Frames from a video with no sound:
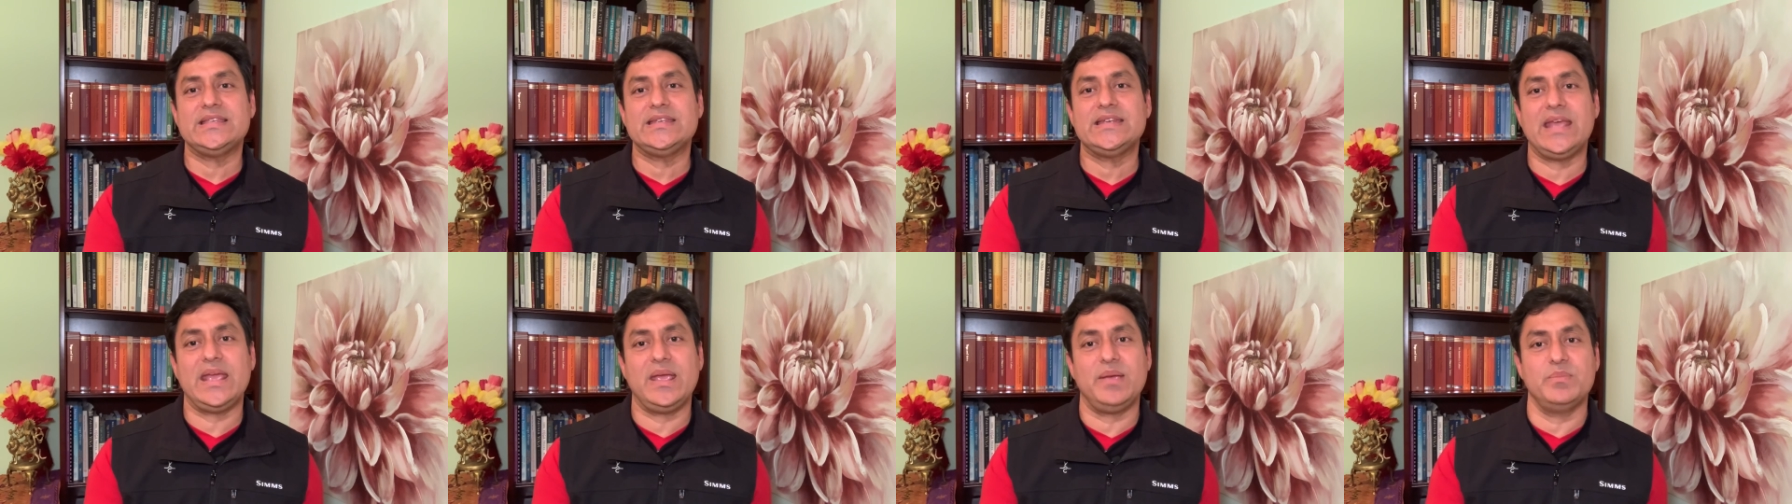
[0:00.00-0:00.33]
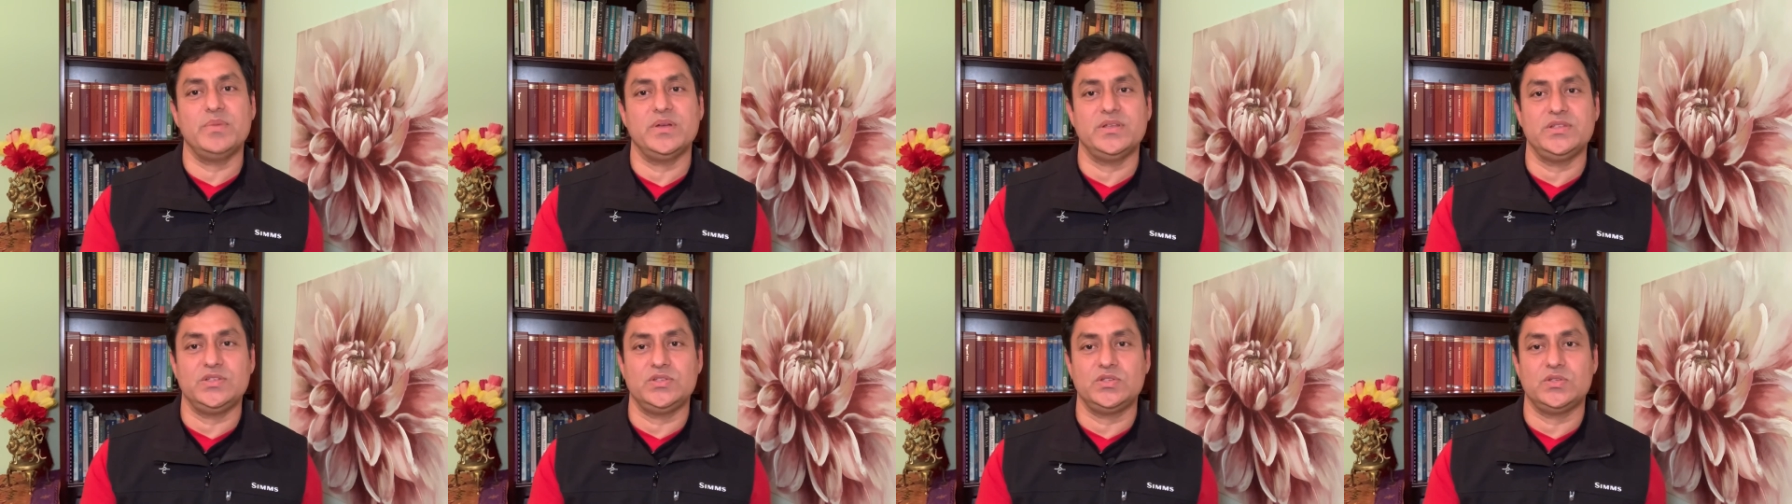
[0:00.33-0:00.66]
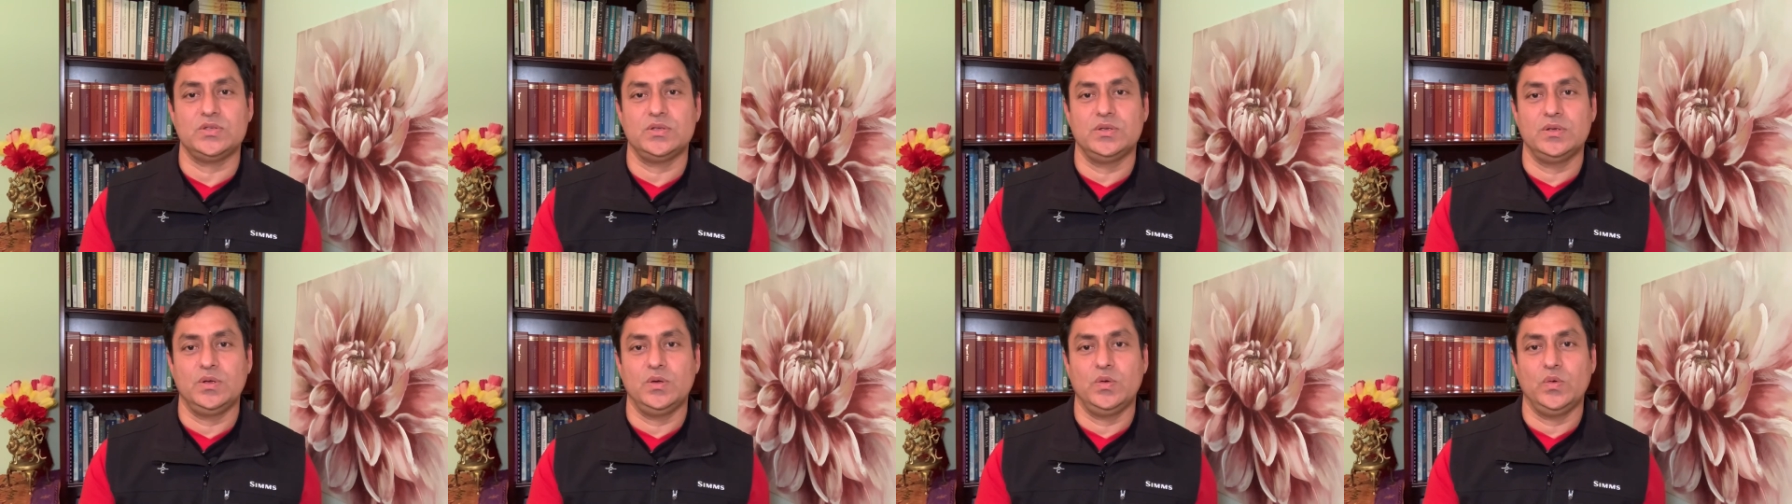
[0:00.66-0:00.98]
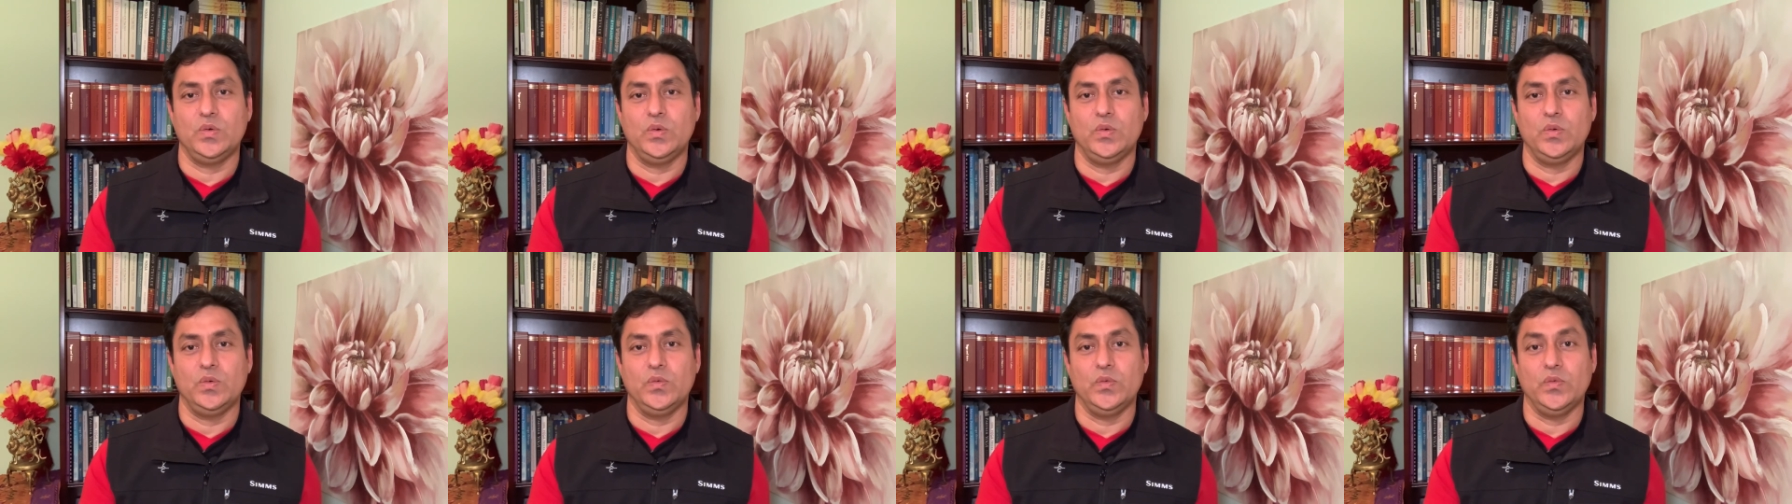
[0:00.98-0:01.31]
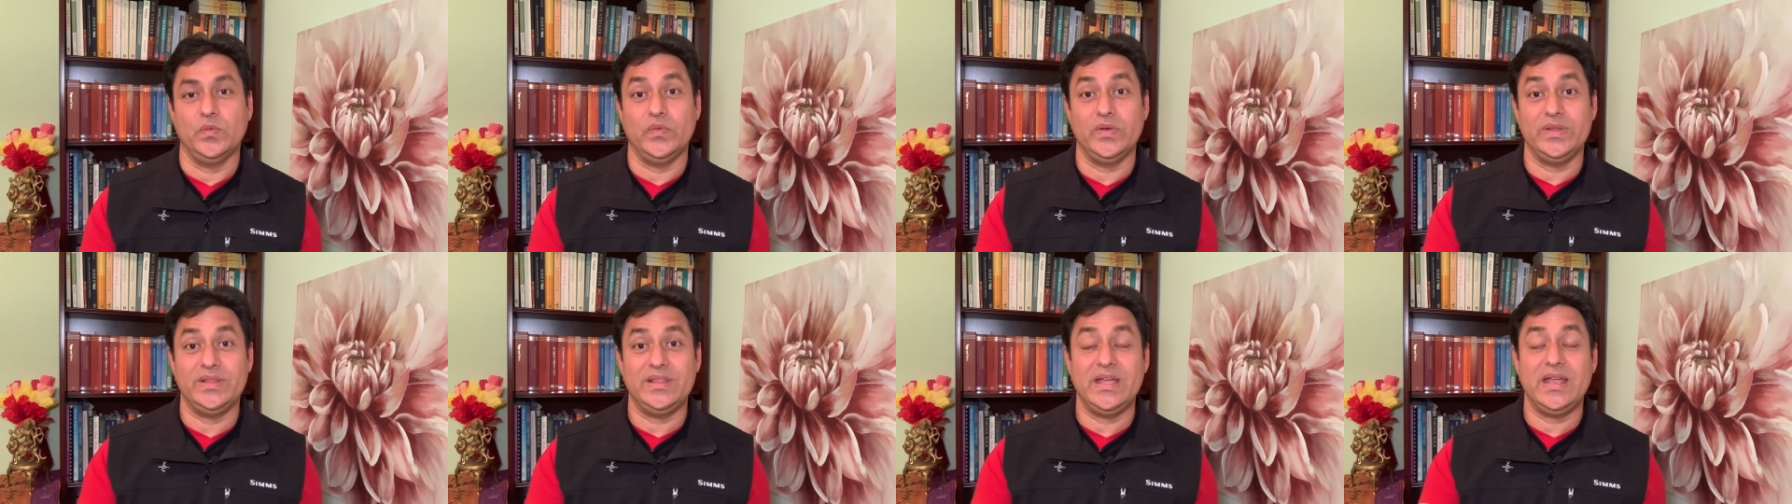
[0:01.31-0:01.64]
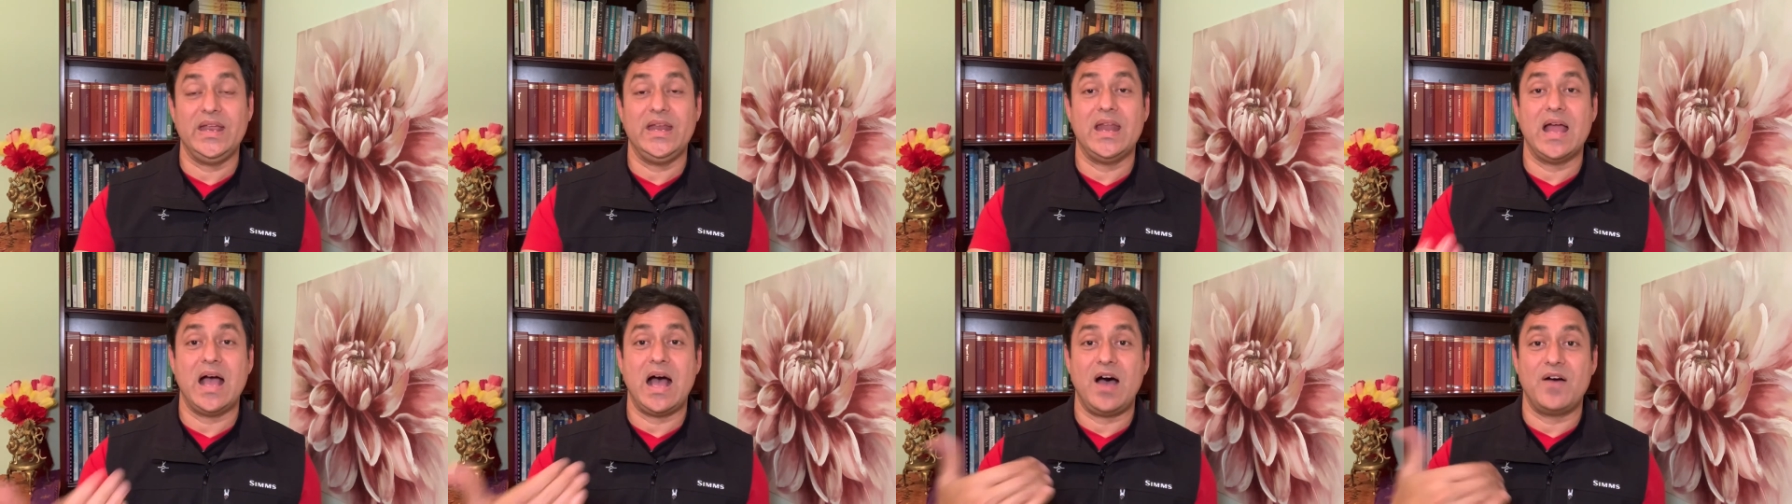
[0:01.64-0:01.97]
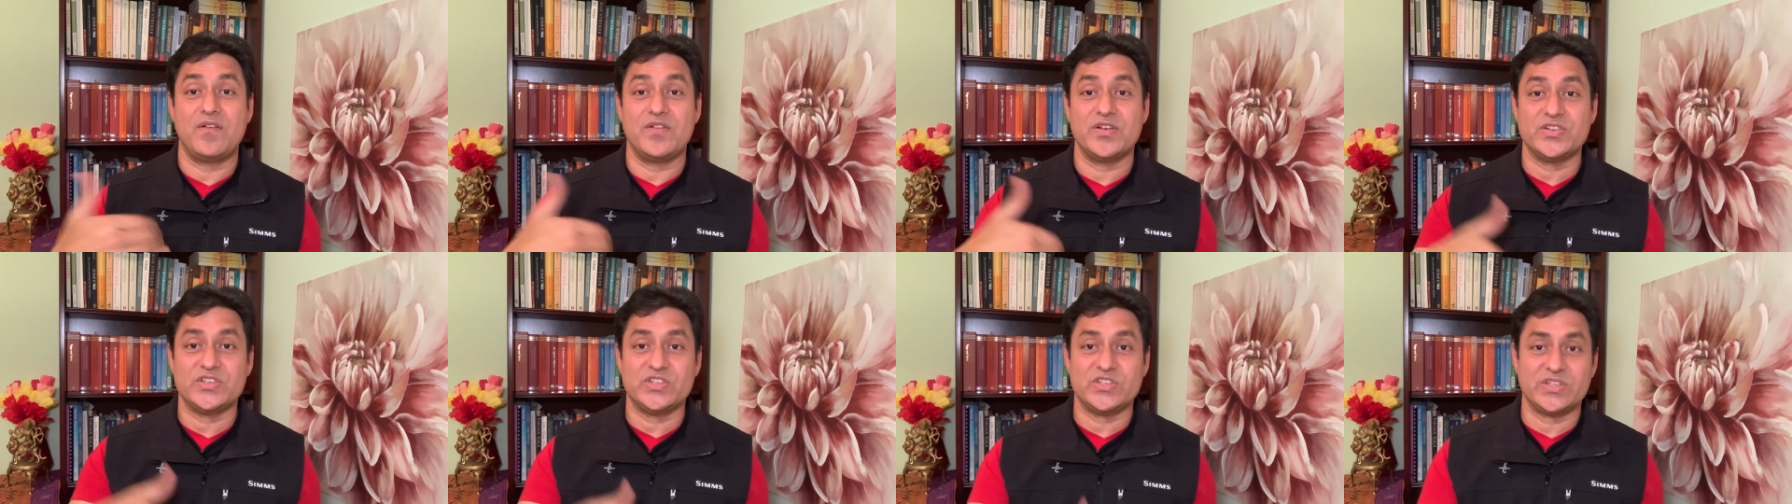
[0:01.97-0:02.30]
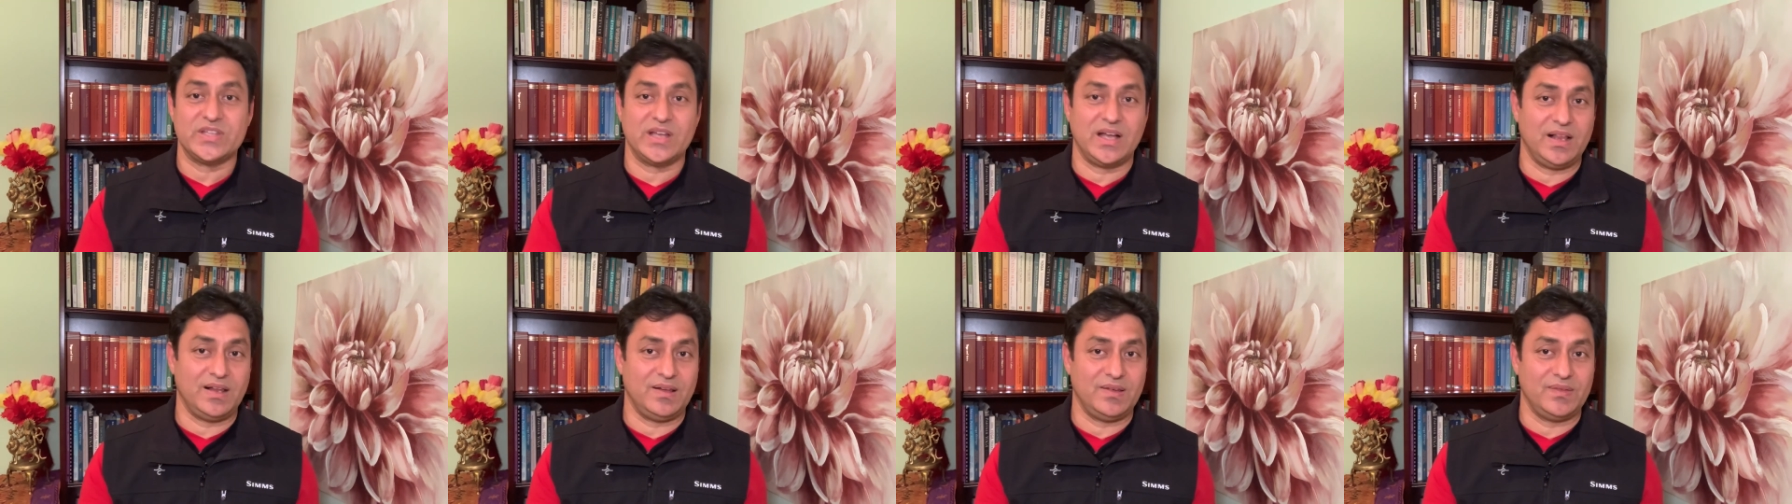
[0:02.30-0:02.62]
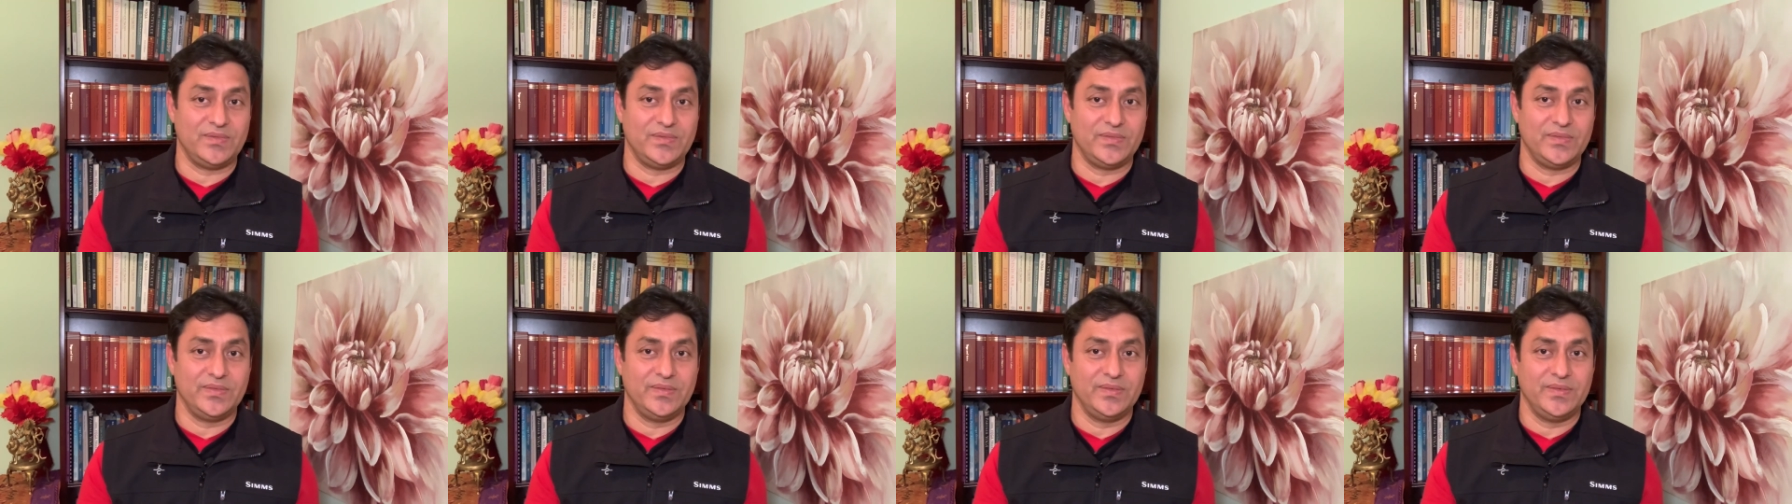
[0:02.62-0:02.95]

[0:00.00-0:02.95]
demons within ourselves,